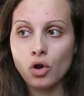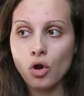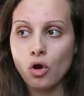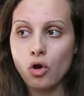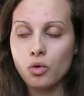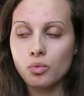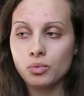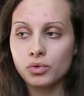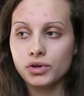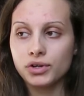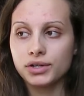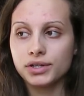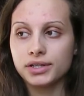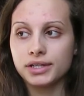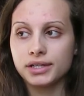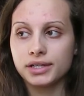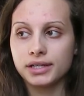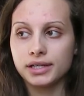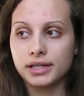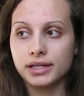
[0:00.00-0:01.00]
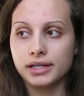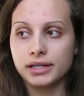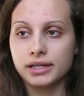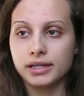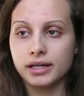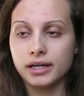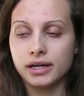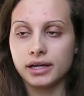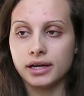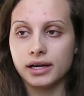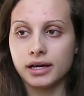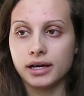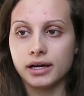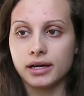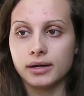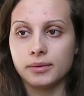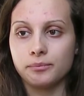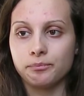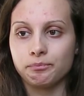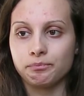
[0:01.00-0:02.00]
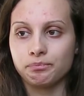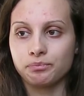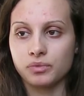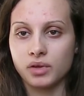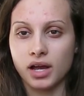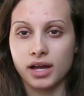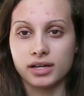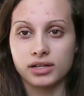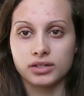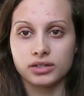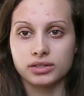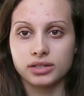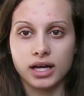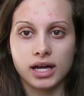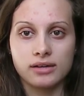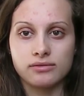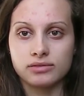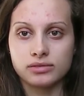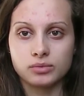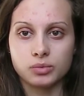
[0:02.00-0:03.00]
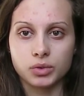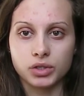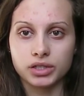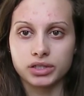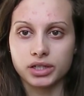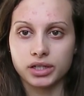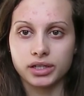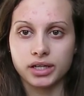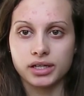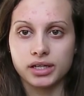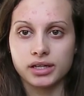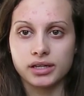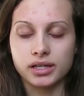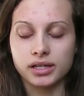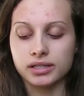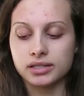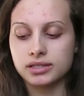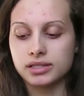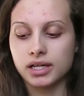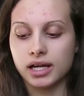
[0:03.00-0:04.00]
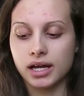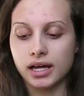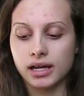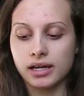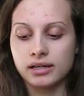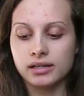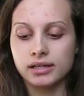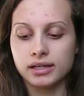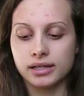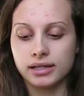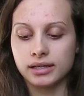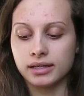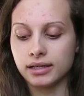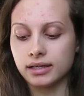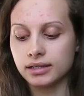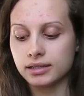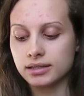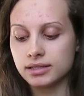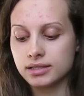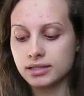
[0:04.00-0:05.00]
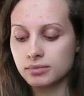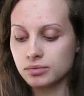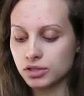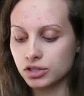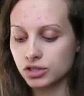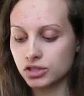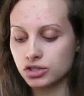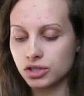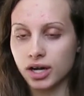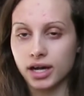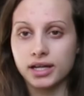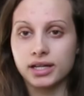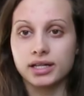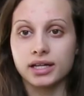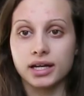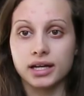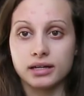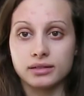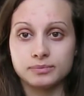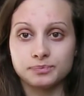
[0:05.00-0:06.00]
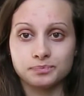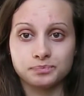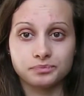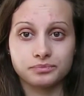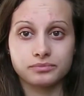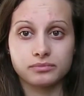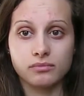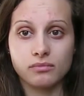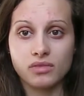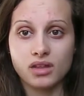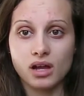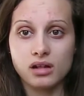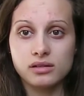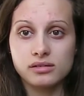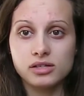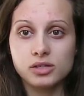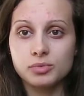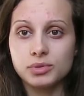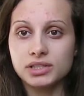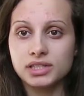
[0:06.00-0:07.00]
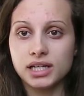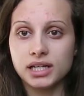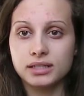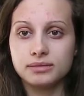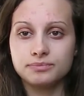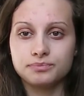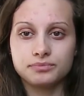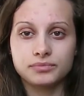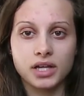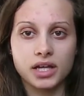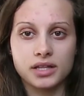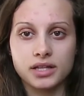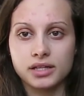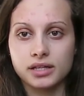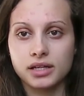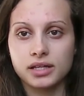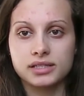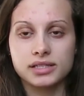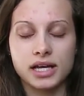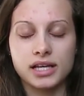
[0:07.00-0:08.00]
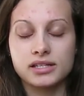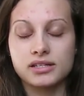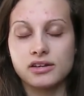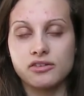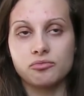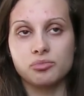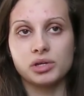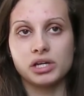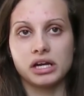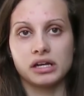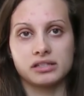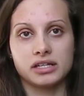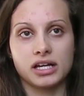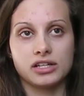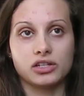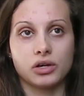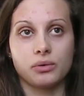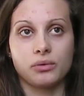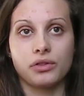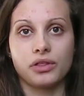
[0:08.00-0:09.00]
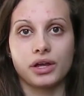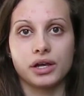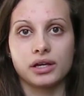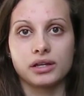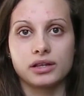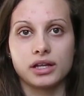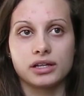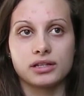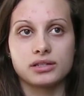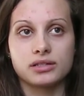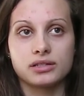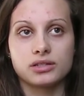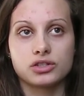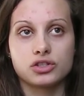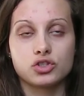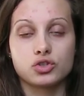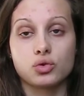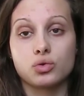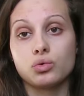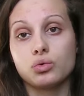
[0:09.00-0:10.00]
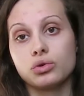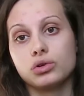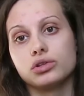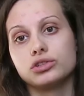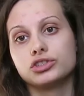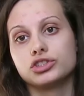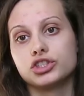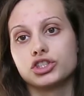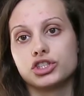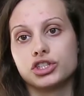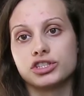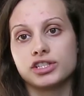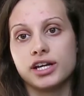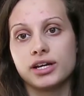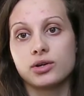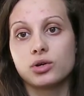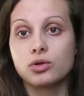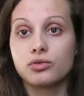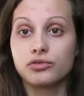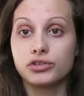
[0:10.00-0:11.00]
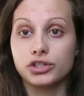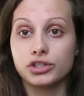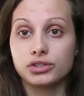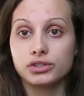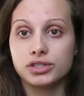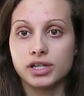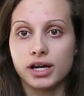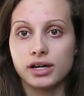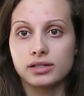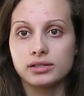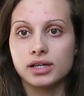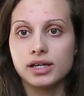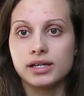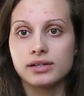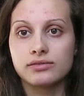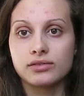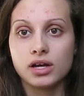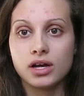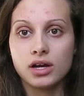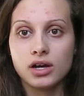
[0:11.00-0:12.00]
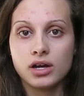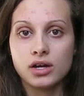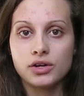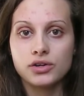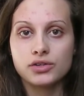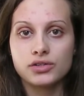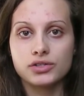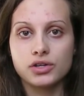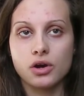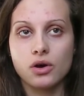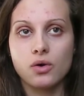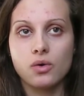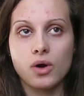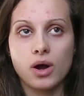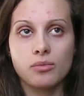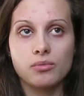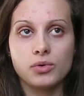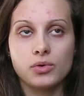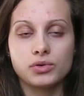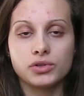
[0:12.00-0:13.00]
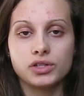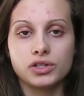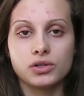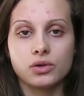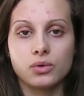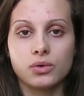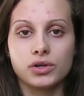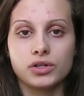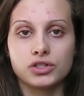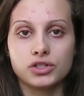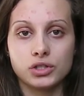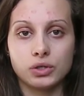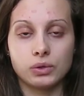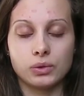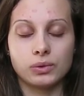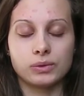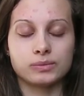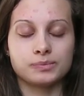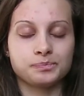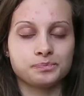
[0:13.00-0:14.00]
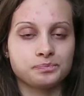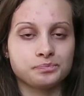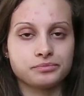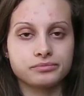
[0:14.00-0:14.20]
homework. I haven't worked on anything today, and I'm going to try to get a little bit done, nothing excessive, because I don't think that school should take over your entire life. So I'm only going to